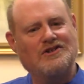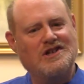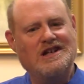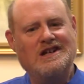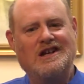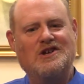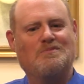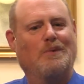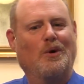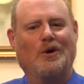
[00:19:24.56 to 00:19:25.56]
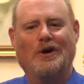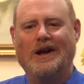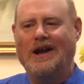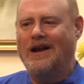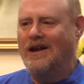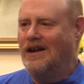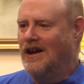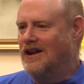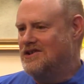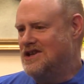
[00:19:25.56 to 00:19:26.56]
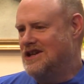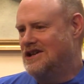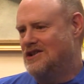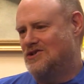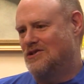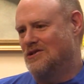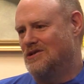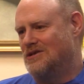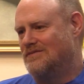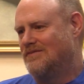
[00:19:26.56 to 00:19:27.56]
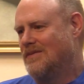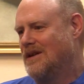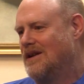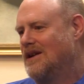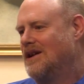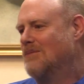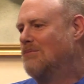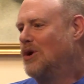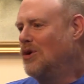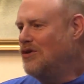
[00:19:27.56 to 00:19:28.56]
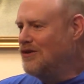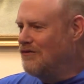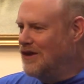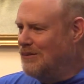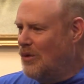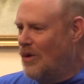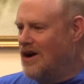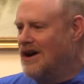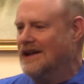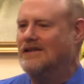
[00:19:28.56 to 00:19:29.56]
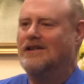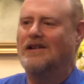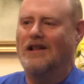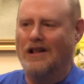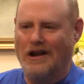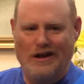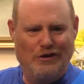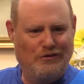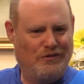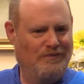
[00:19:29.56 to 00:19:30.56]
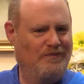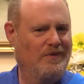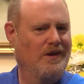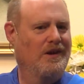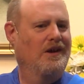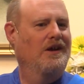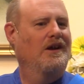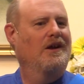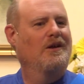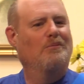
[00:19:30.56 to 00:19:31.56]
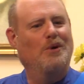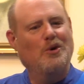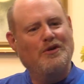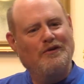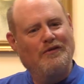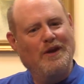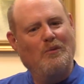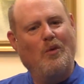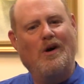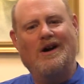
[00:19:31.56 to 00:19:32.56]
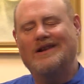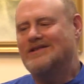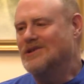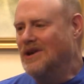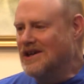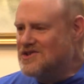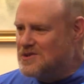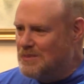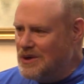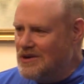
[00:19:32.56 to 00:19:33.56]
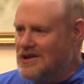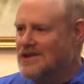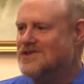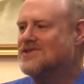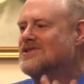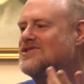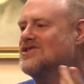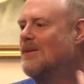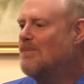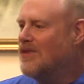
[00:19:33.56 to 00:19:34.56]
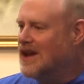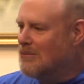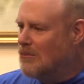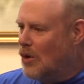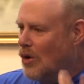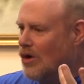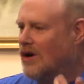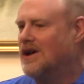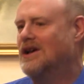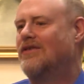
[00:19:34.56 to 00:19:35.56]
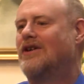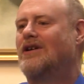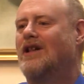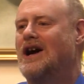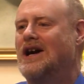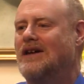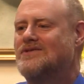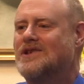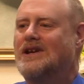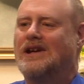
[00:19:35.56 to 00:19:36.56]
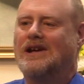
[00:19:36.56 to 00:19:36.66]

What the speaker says: teenage boy and a teenage girl, both of them want love. Both of them want to experience something more in their lives.